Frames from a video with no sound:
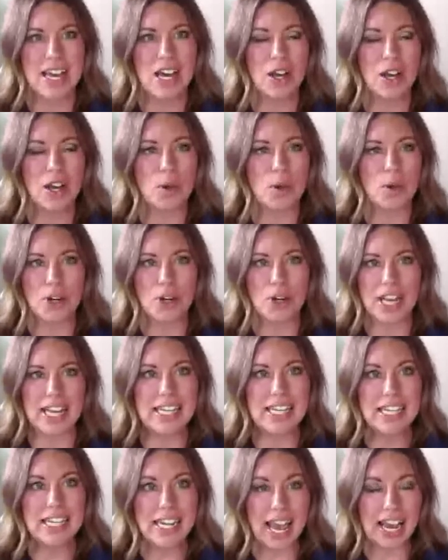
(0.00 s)
We were
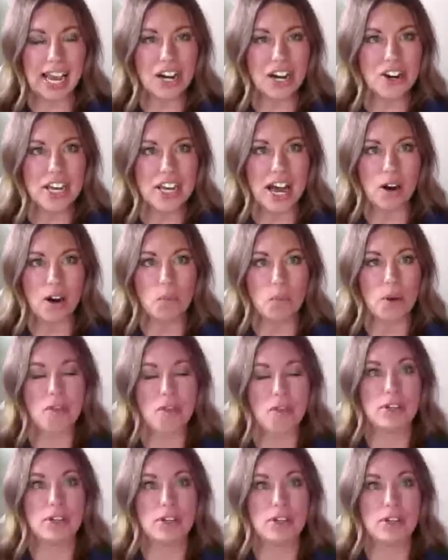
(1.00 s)
in an area where
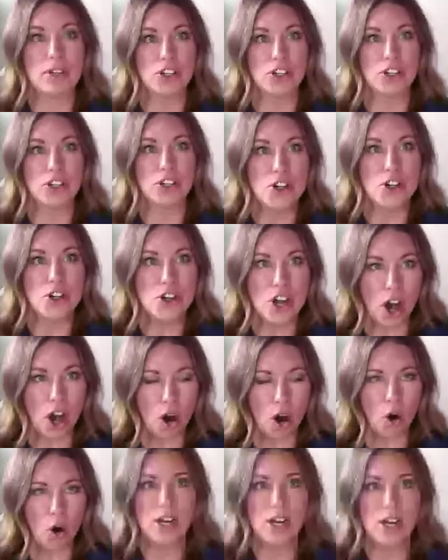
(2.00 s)
there was
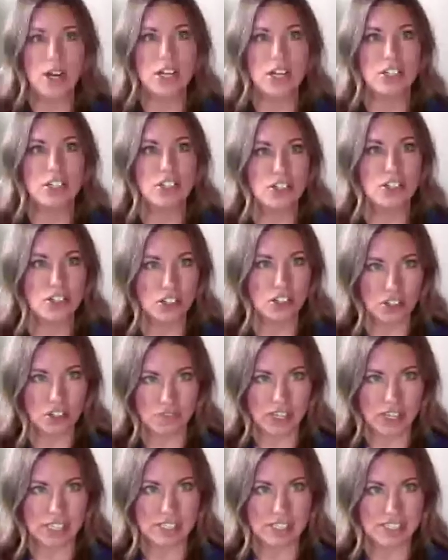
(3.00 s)
no
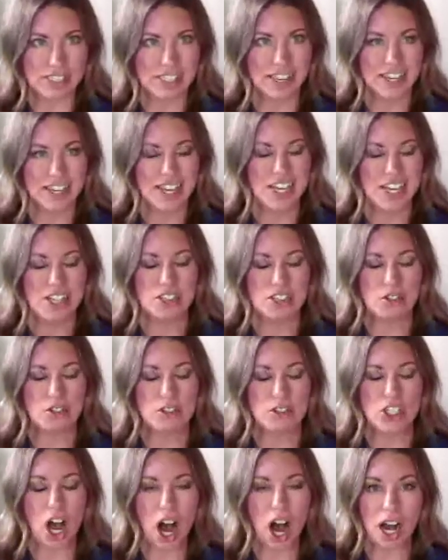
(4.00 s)
service. So
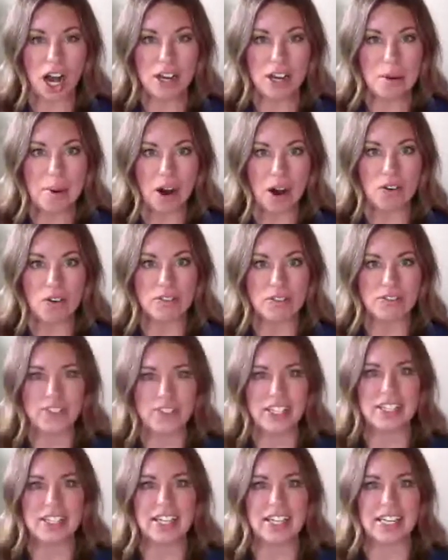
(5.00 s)
talk about
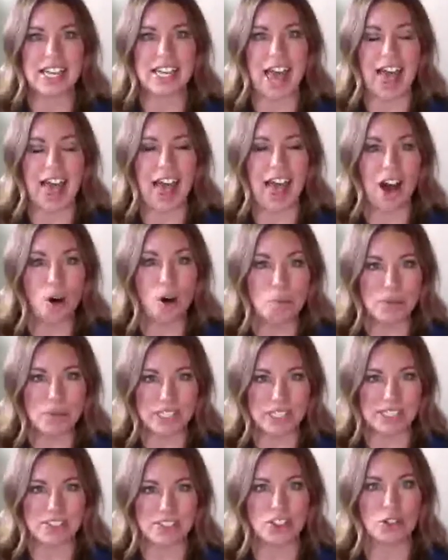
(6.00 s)
feeling
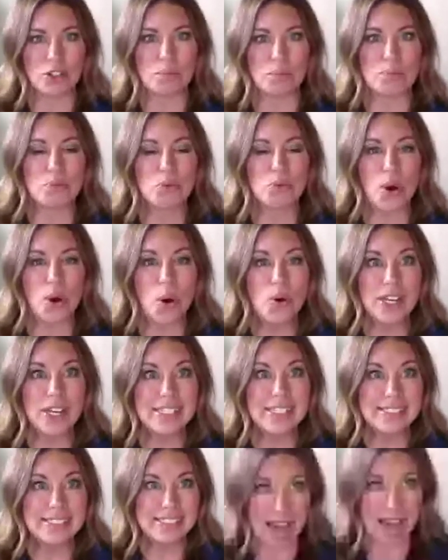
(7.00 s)
helpless. You're
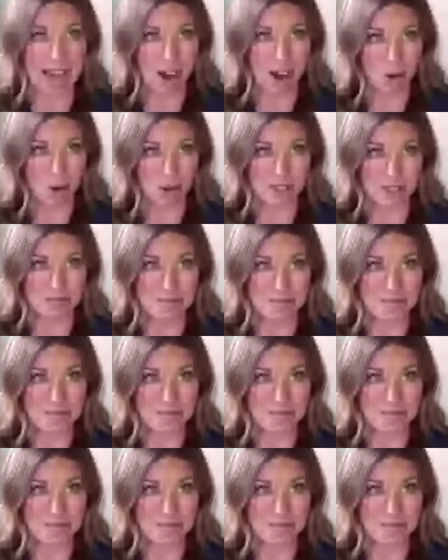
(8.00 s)
broken down.